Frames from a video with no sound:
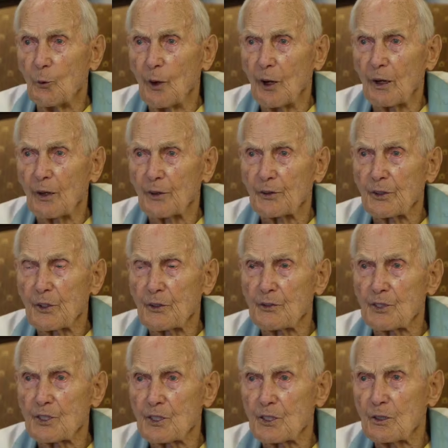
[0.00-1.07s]

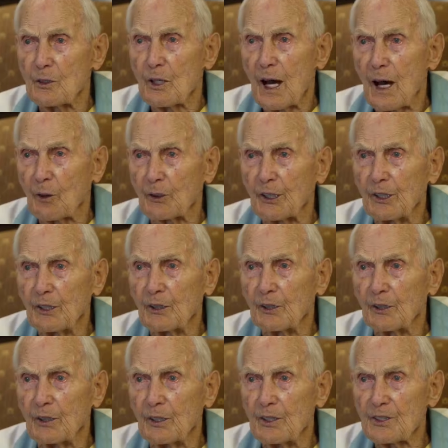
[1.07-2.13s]
relatives out
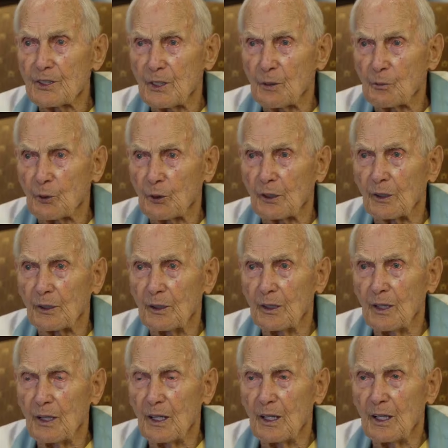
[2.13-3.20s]
here somewhere
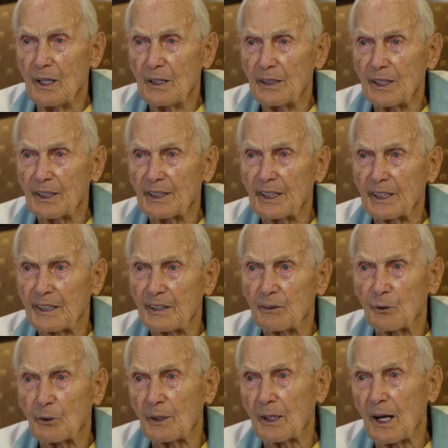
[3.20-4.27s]
that they
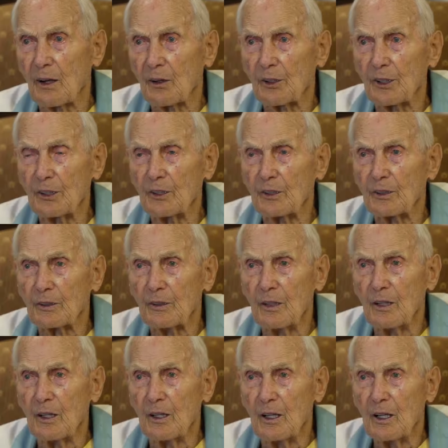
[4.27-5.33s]
could run out here and
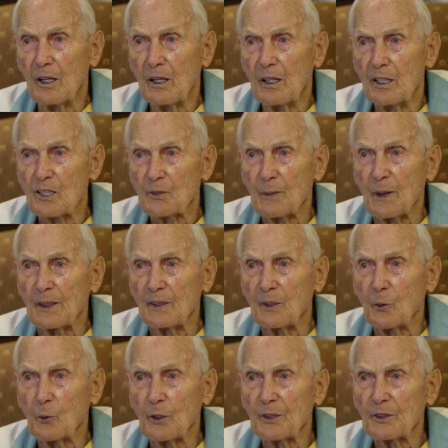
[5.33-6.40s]

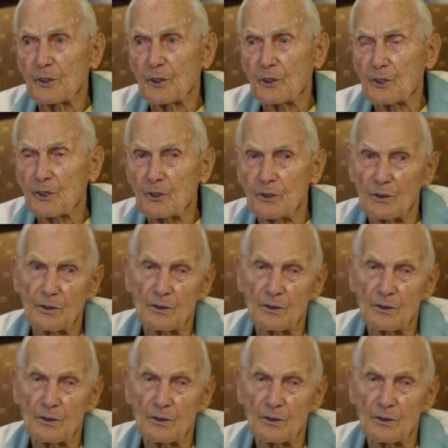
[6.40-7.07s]
spend the winters